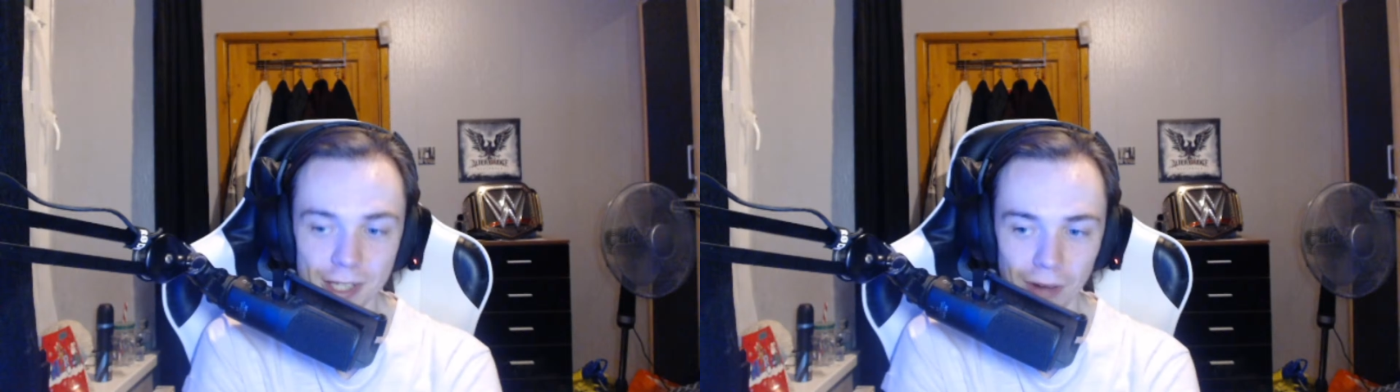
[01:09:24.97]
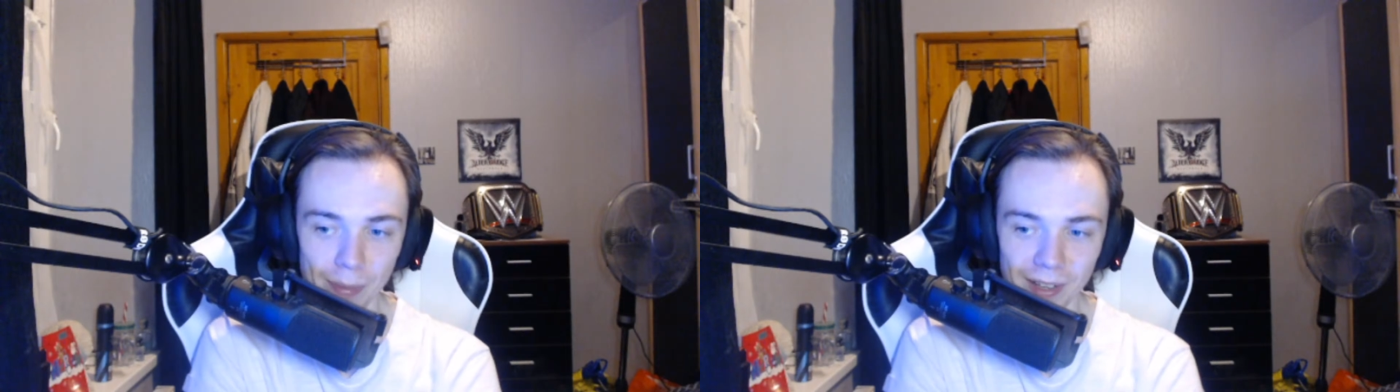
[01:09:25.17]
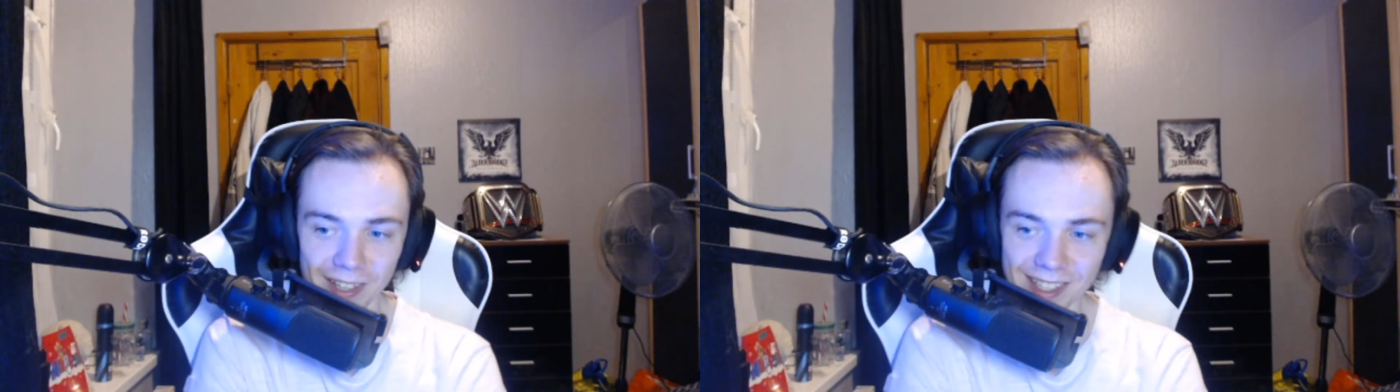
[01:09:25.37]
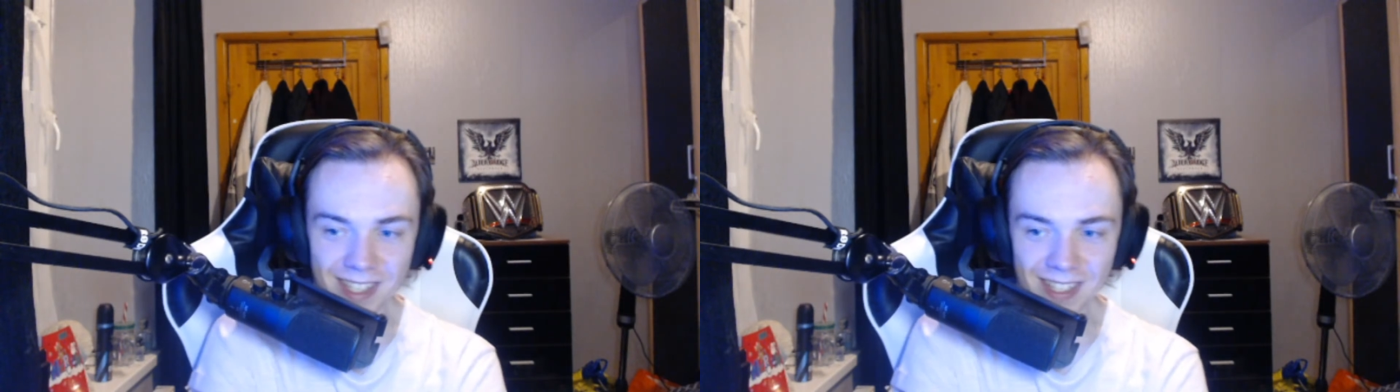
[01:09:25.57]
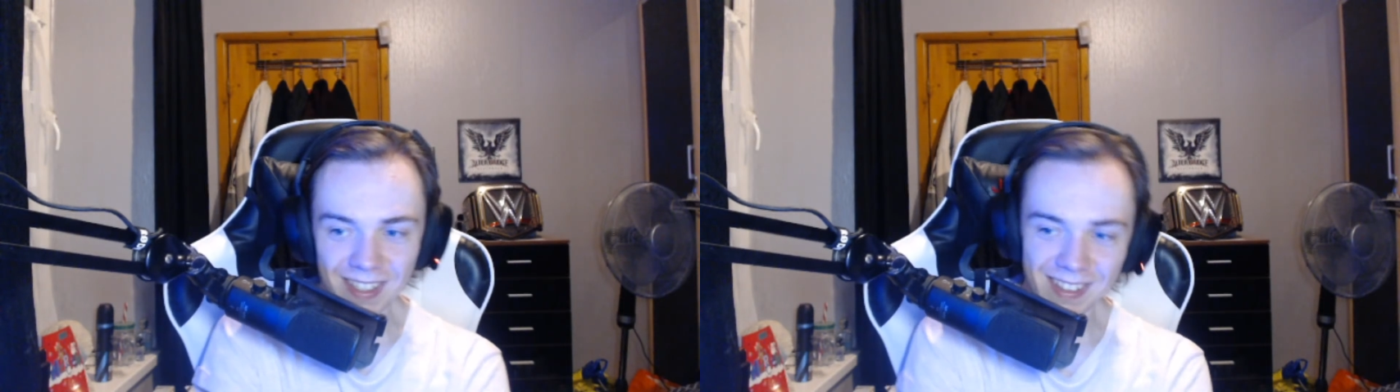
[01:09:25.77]

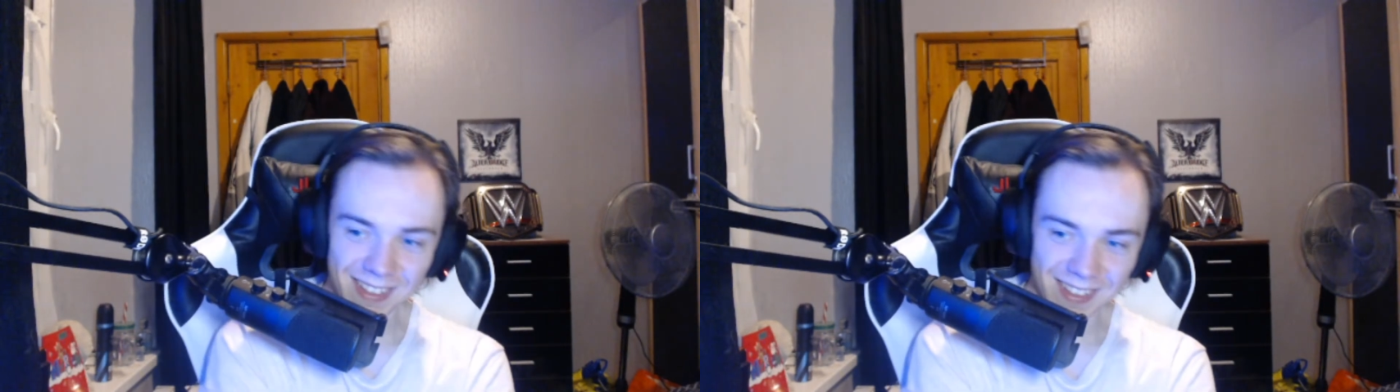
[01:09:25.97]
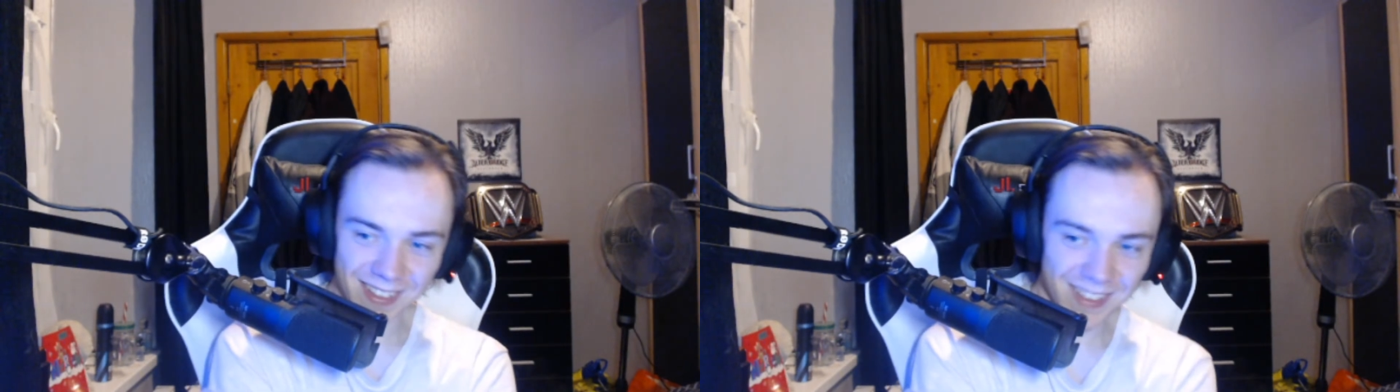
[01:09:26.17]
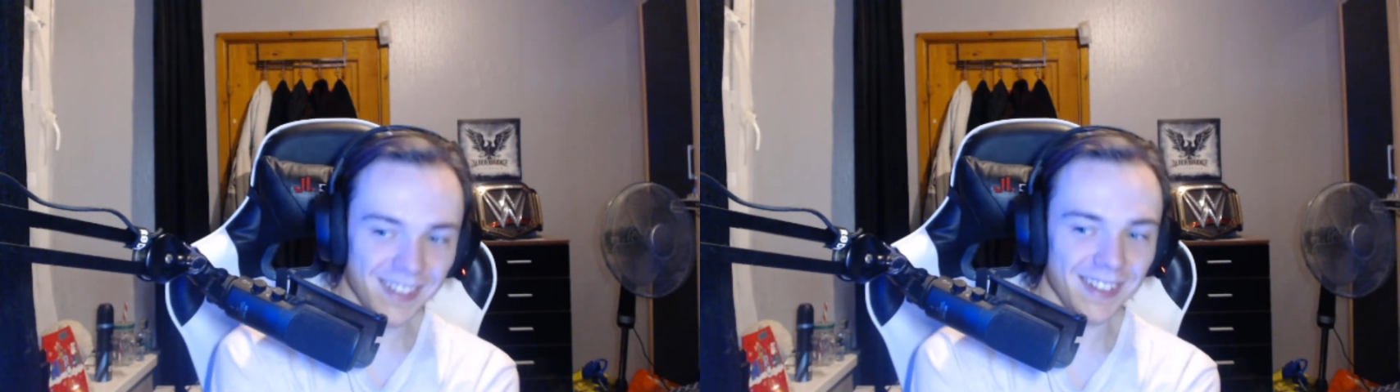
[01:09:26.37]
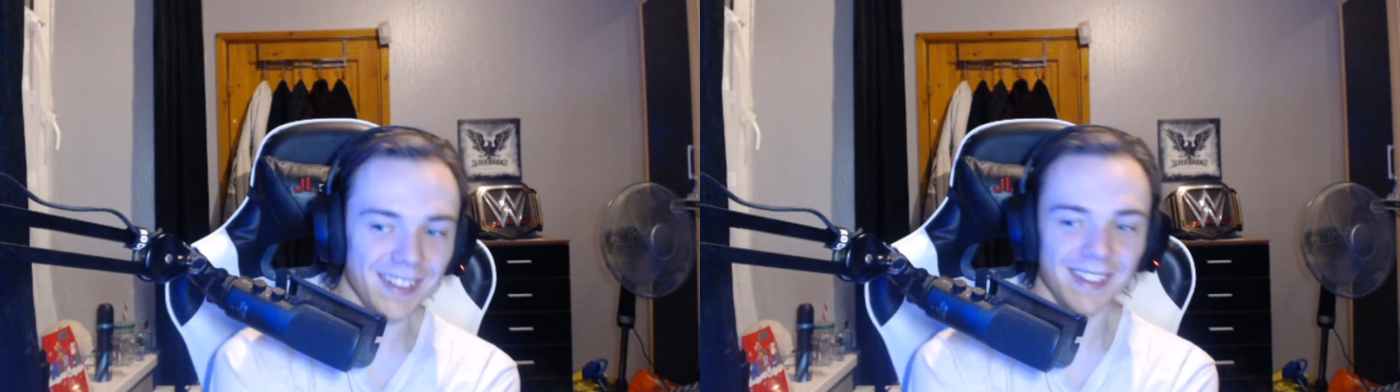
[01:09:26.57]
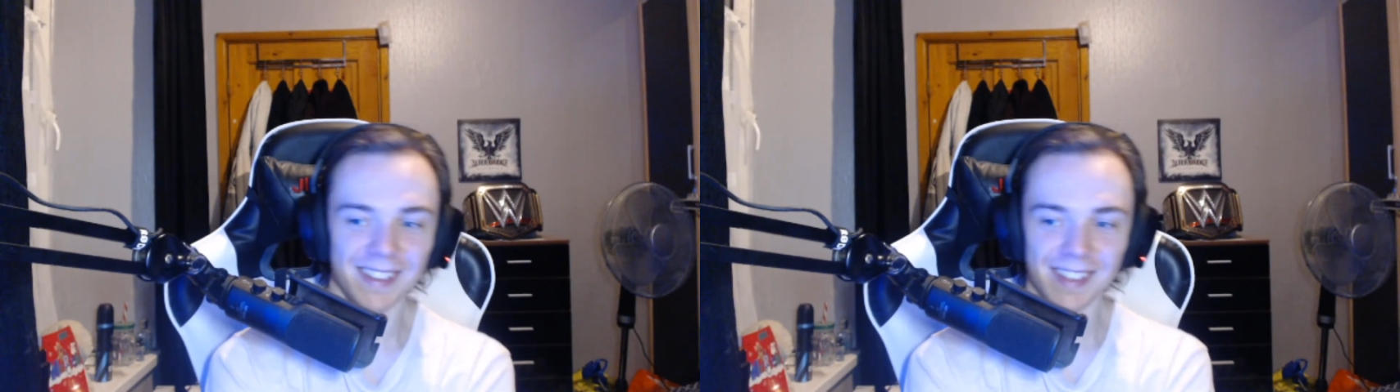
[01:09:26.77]
replicas.
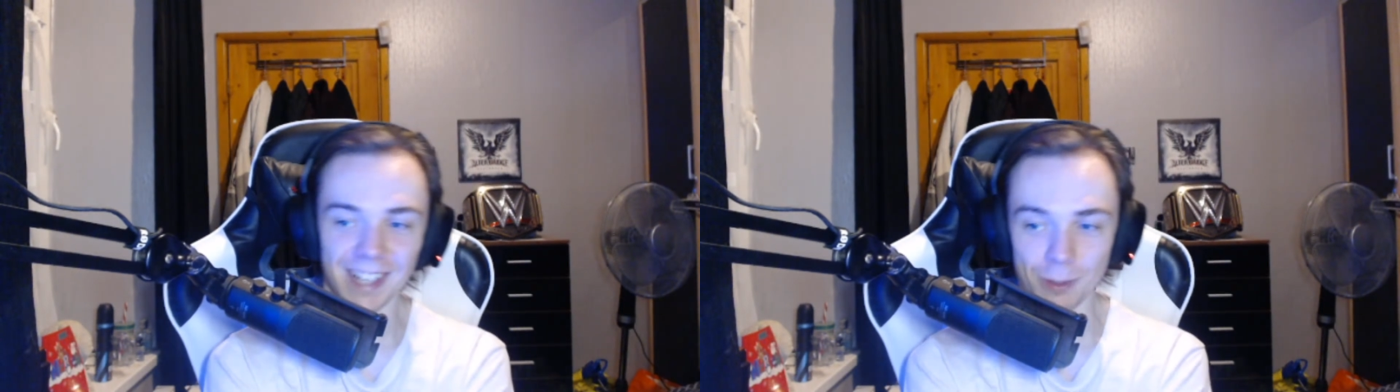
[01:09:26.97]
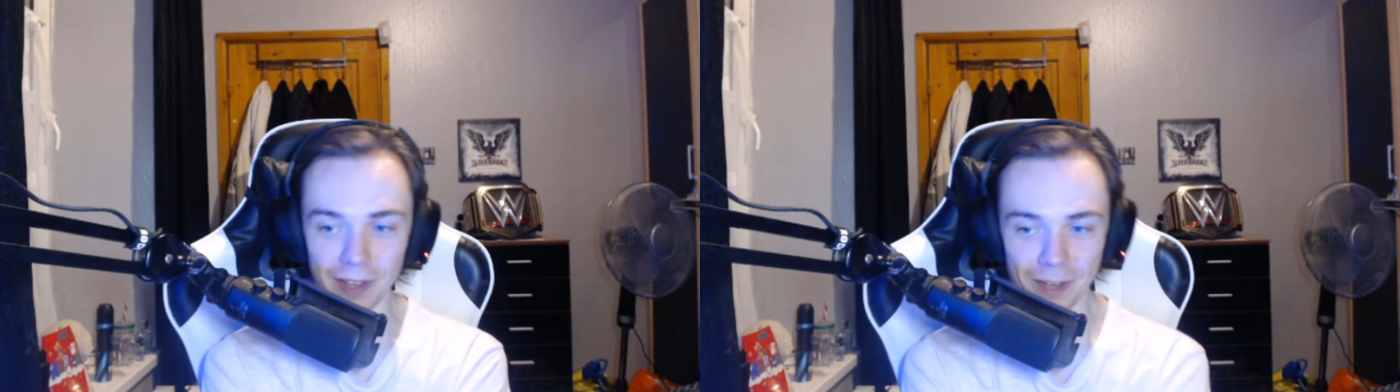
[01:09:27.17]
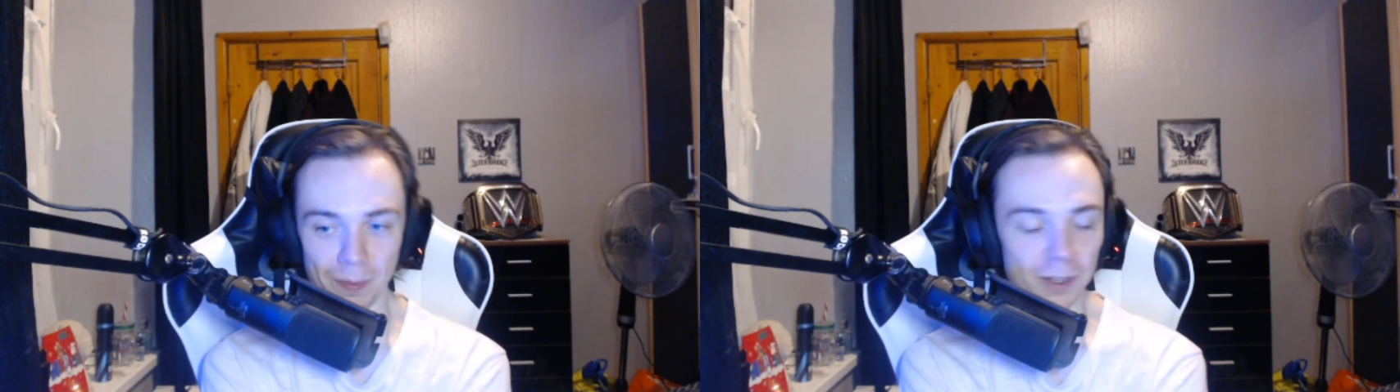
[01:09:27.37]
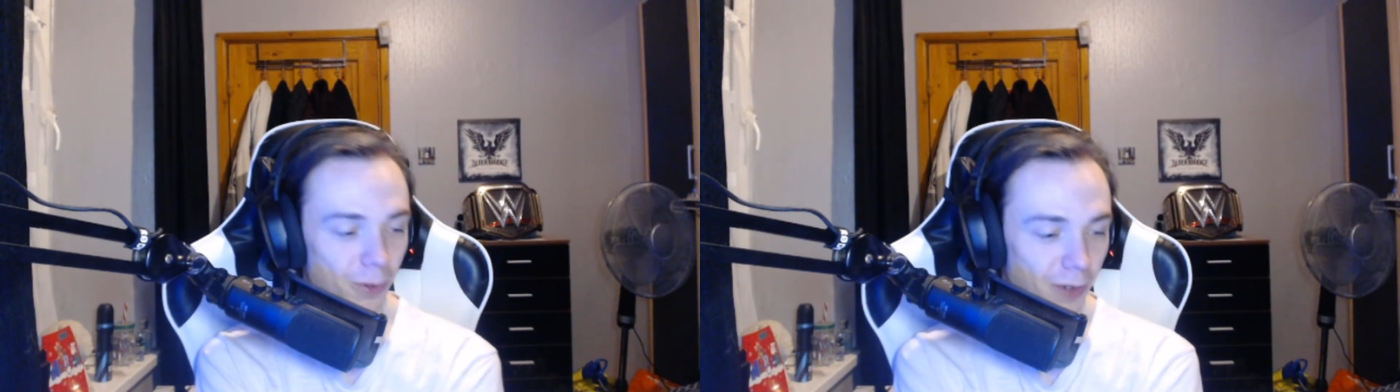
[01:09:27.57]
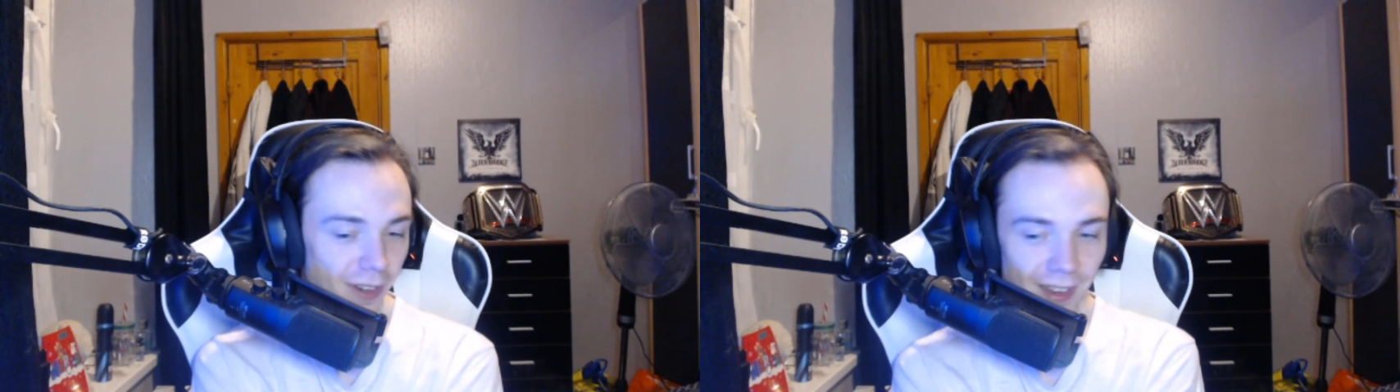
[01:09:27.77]
That's what they've been doing.